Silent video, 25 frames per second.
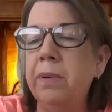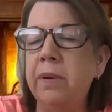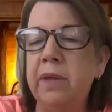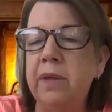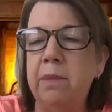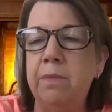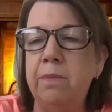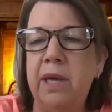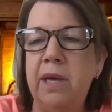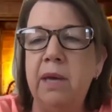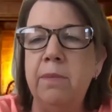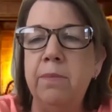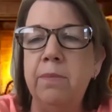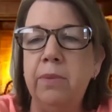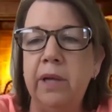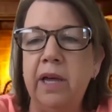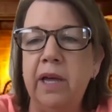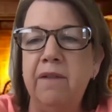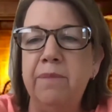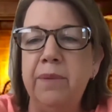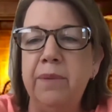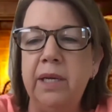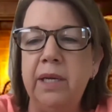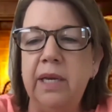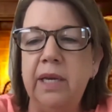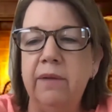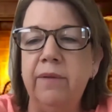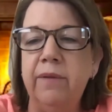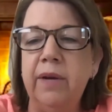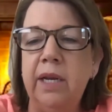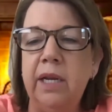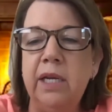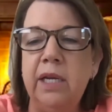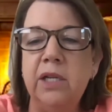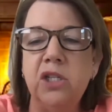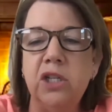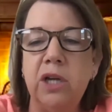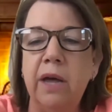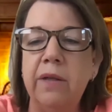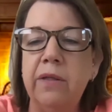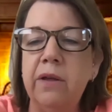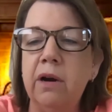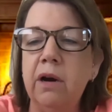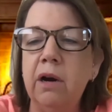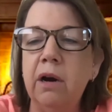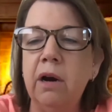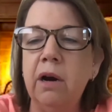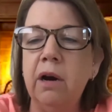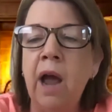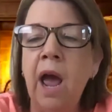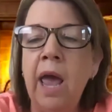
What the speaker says: that people have been giving each other.